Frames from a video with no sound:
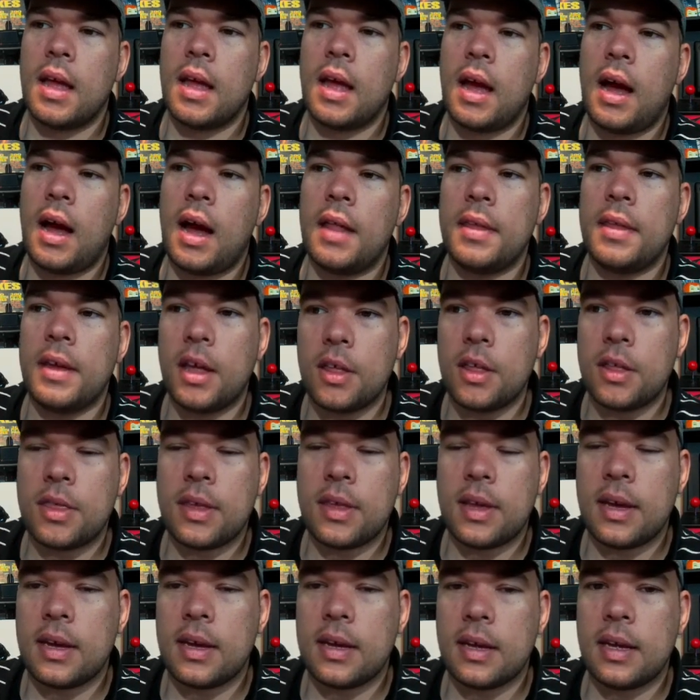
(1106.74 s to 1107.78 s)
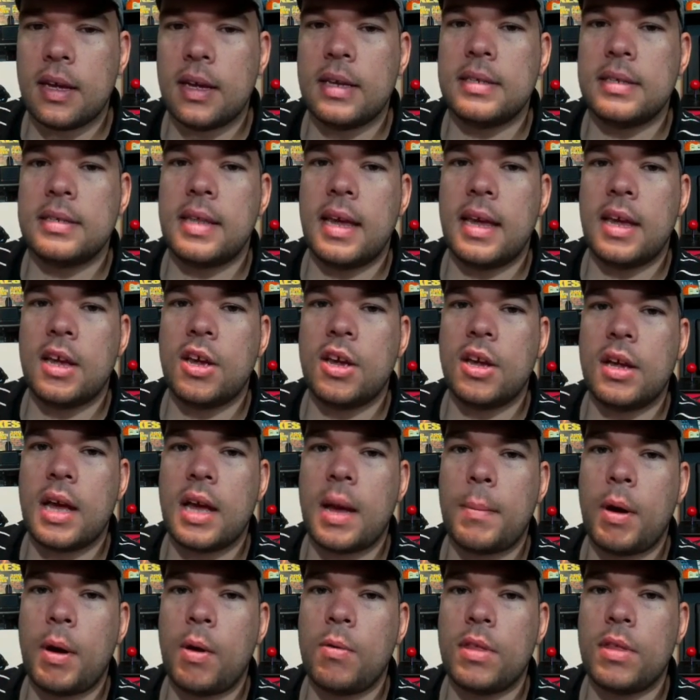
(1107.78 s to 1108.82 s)
Uh, the other thing is they could
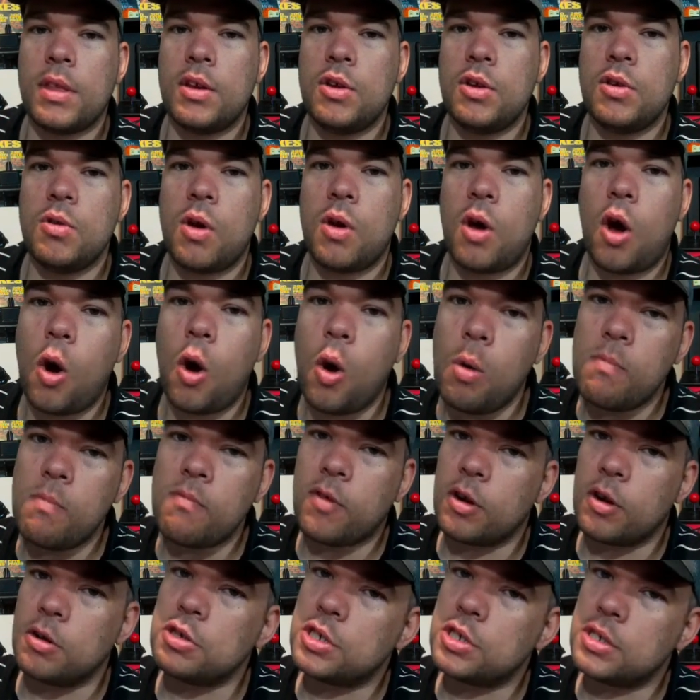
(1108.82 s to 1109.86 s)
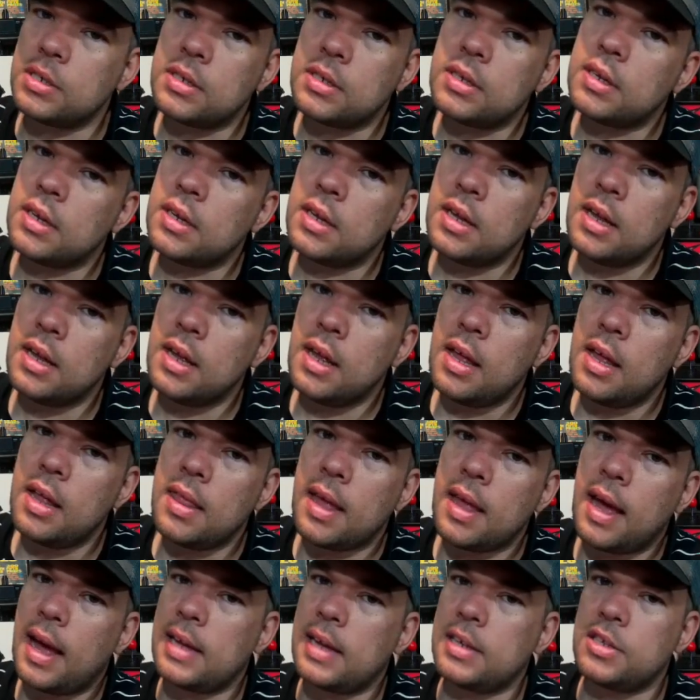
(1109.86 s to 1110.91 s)
come out with a new home version
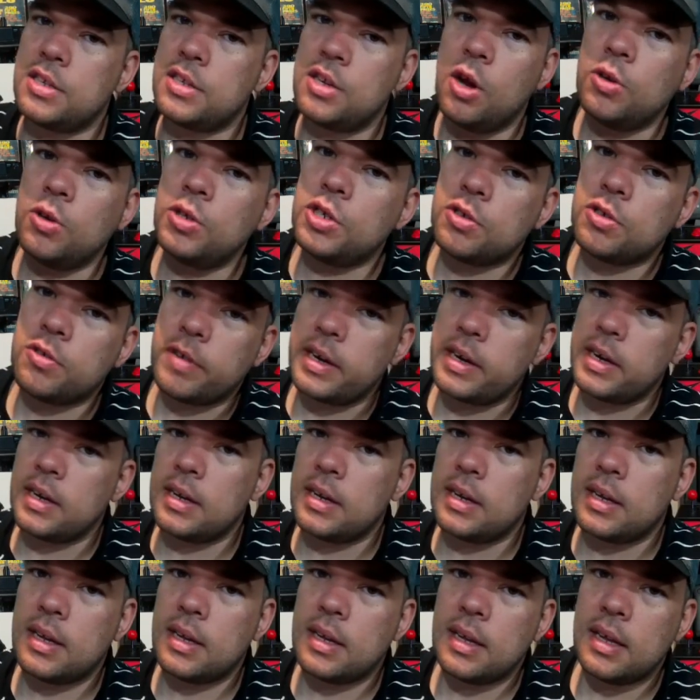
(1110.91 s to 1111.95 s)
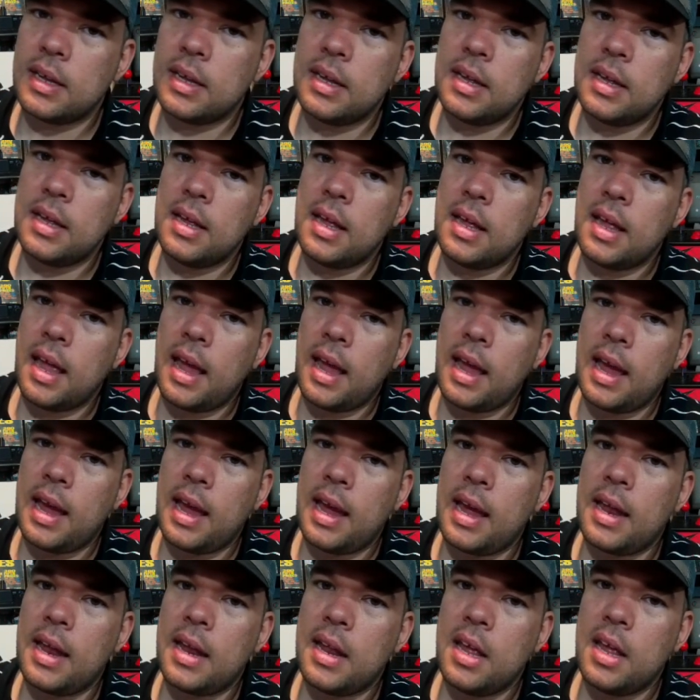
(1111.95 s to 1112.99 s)
that has no screen
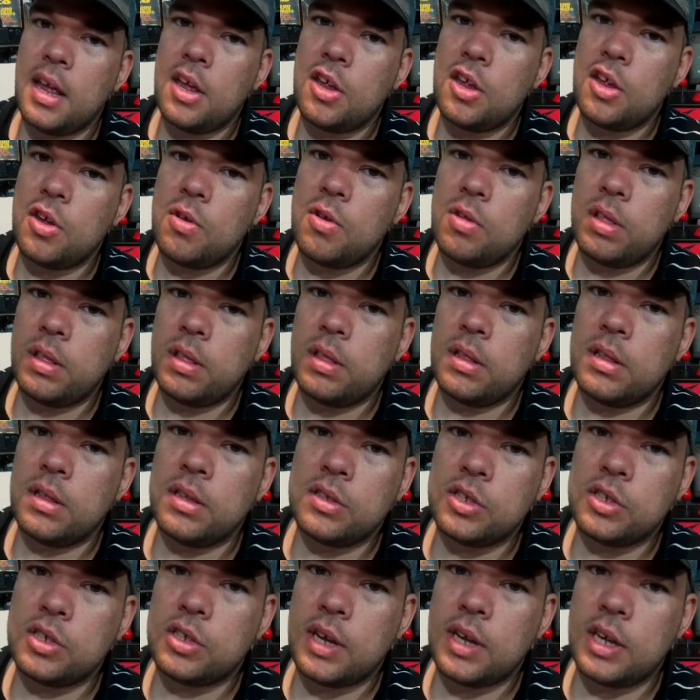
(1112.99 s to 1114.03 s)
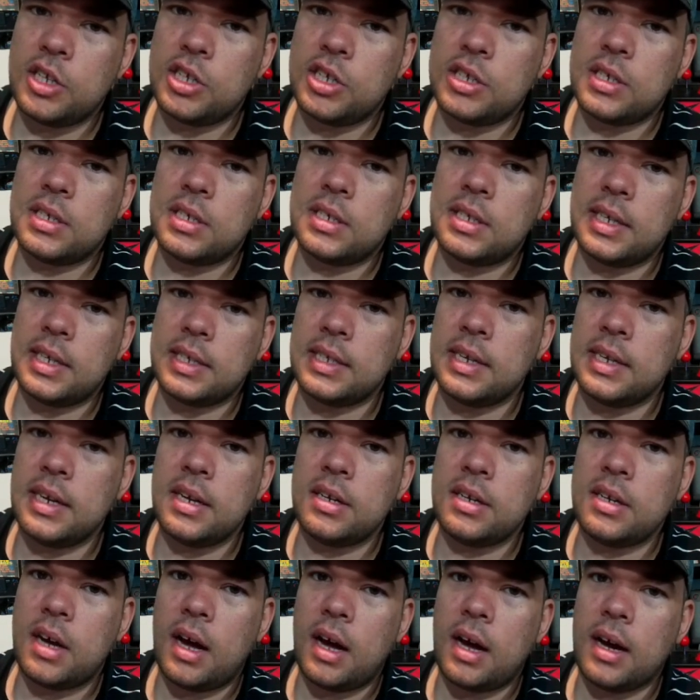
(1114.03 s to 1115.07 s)
and you it just doesn't need a
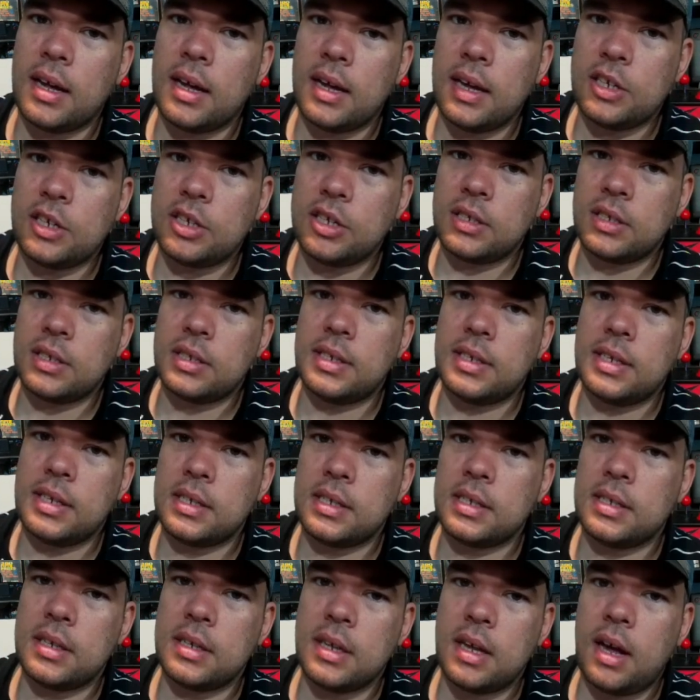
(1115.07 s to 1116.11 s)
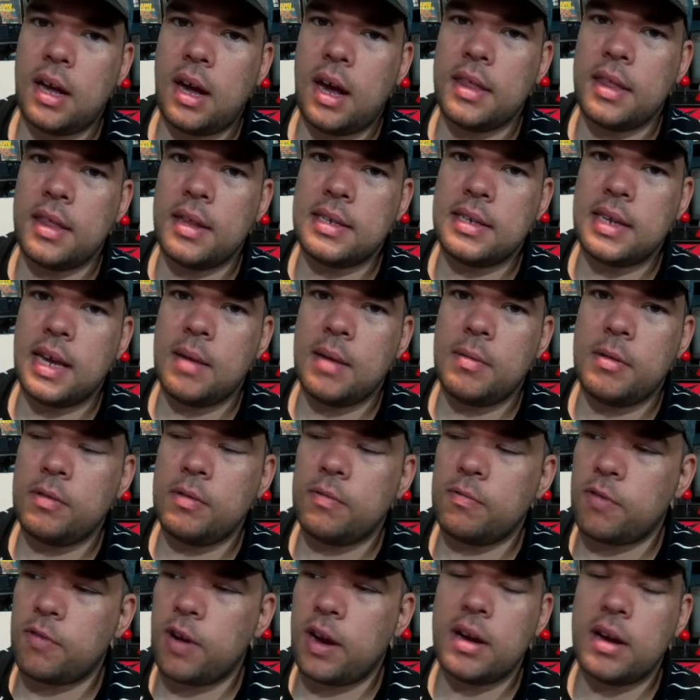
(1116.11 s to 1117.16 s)
dock. It just sits on the table
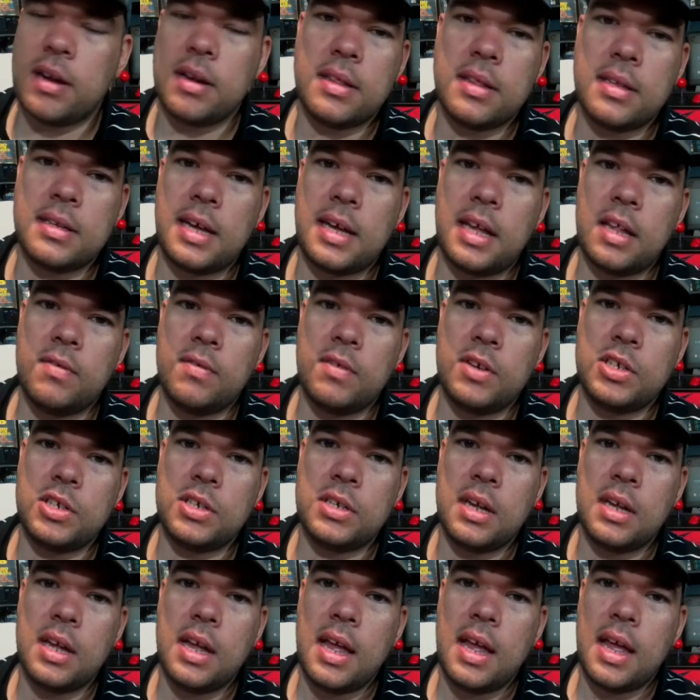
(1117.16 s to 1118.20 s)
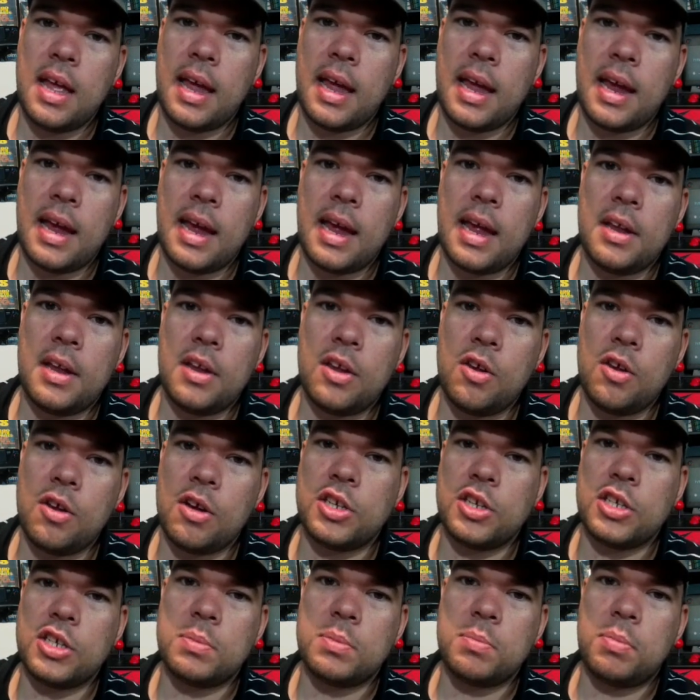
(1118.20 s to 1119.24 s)
right underneath the television and you can
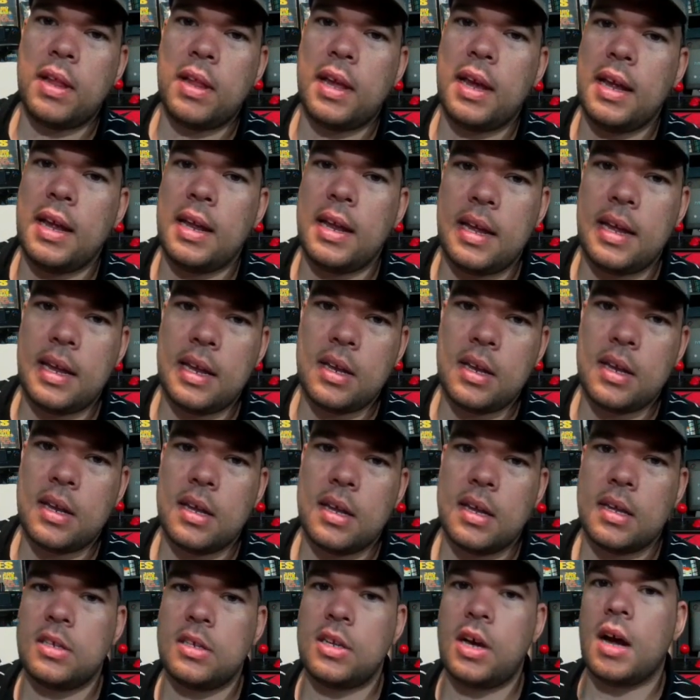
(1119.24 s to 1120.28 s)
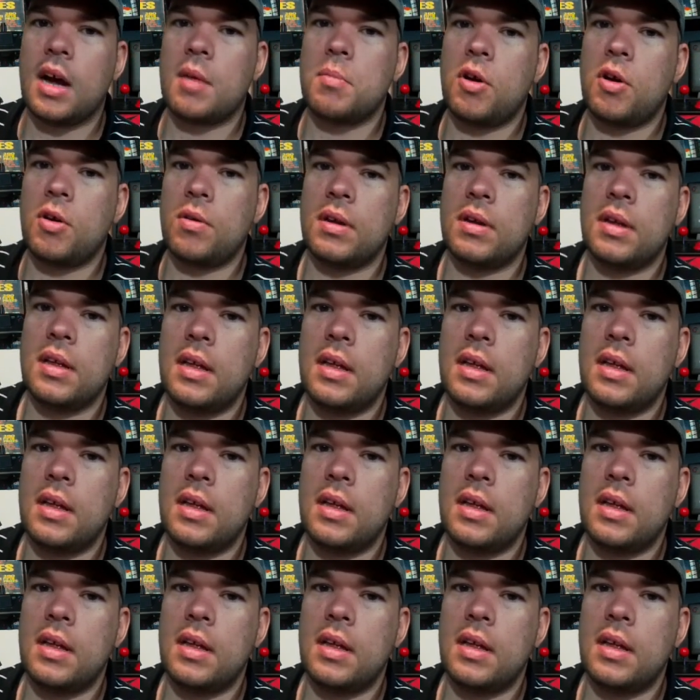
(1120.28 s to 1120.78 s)
just play it in dock mode.